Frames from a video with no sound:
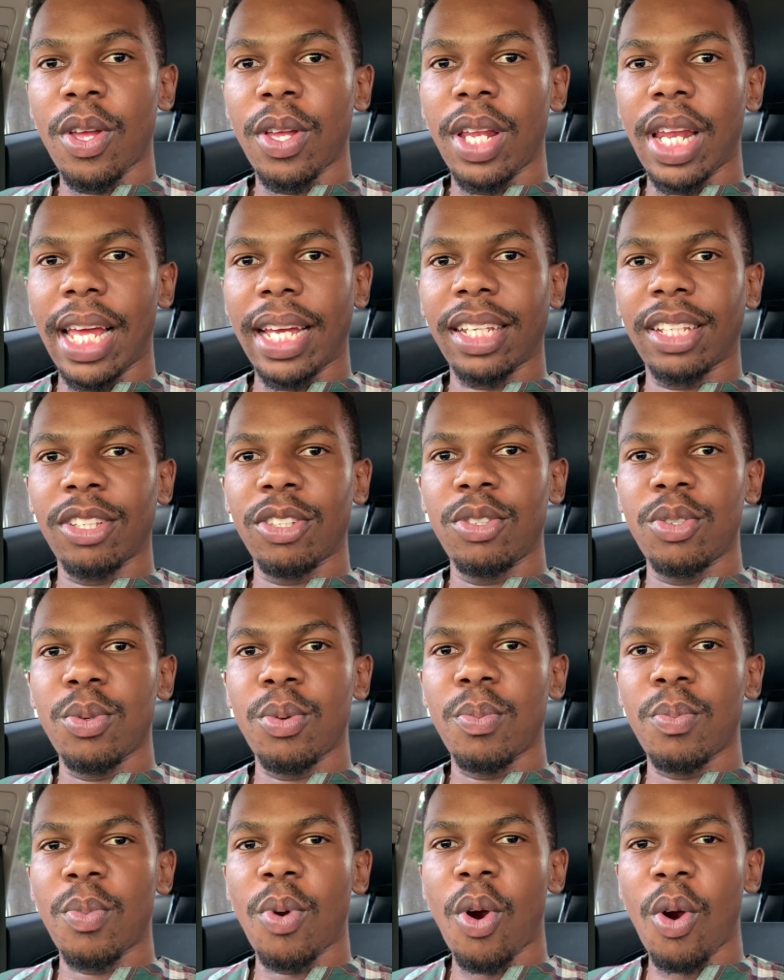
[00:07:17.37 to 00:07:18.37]
like
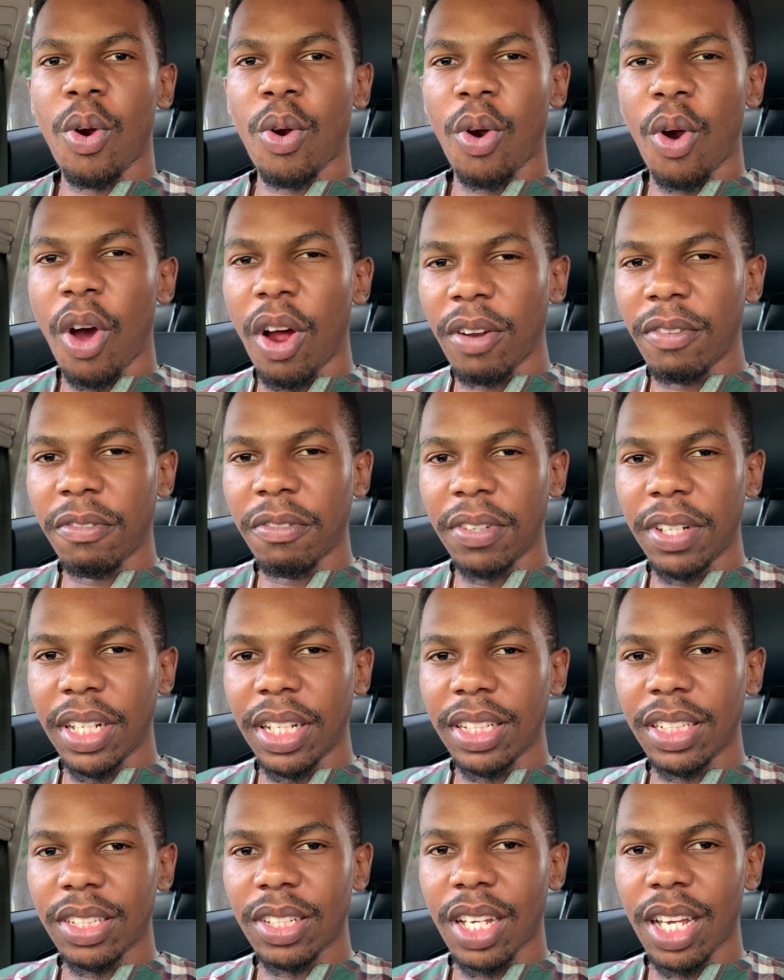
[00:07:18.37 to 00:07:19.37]
you're more
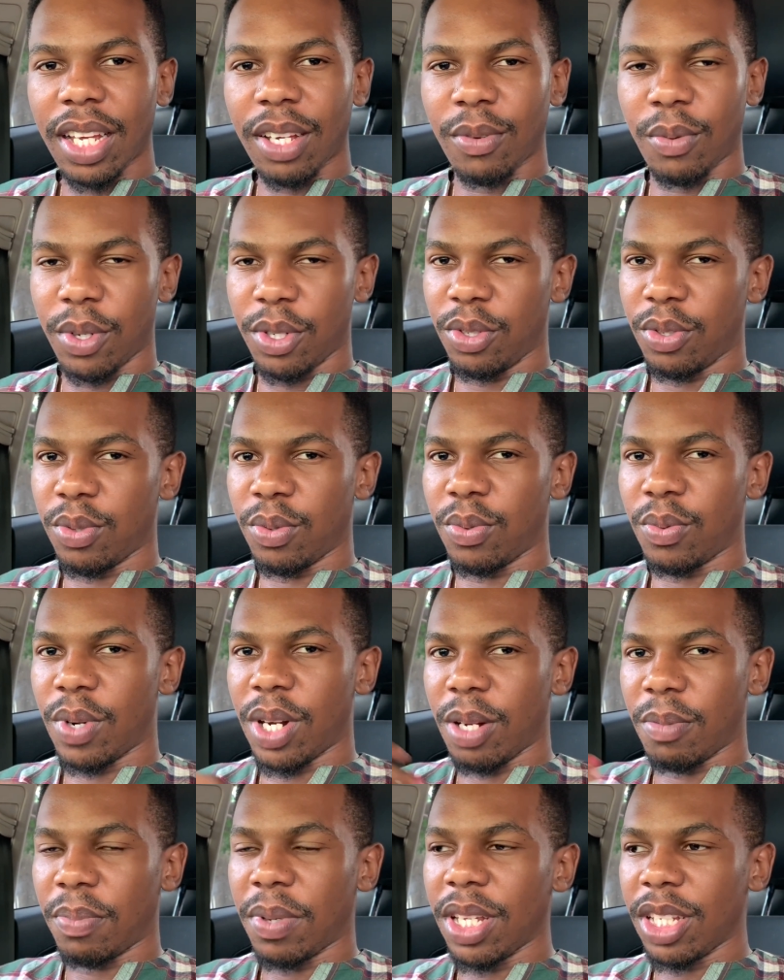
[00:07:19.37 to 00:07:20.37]
confident eh, when you
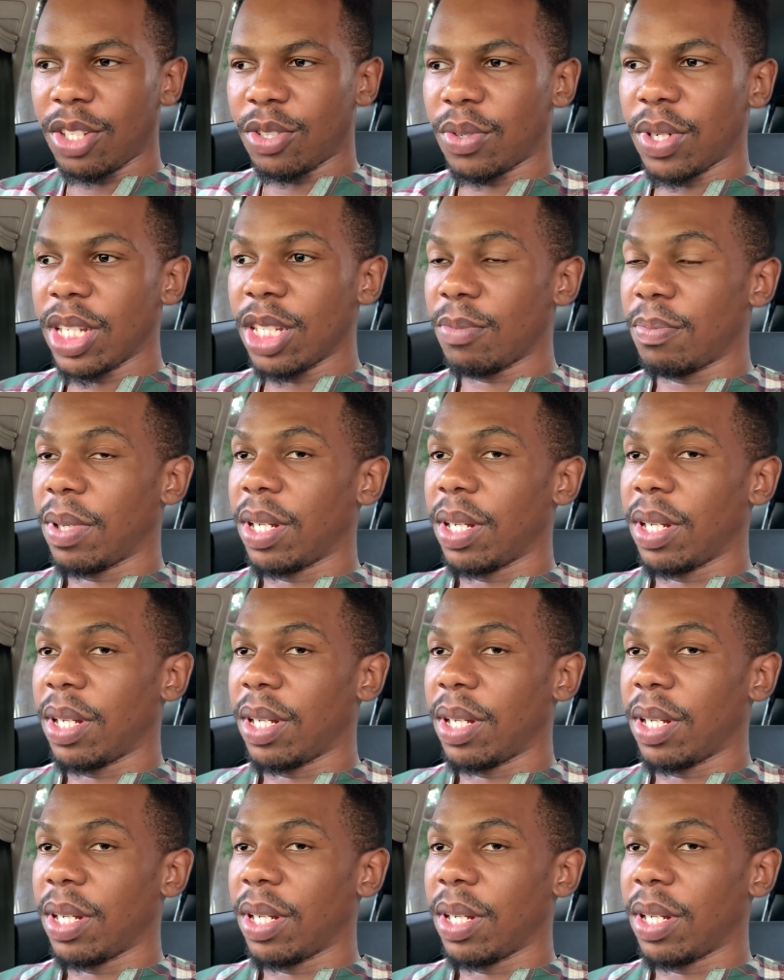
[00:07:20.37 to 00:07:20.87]
want to place trades.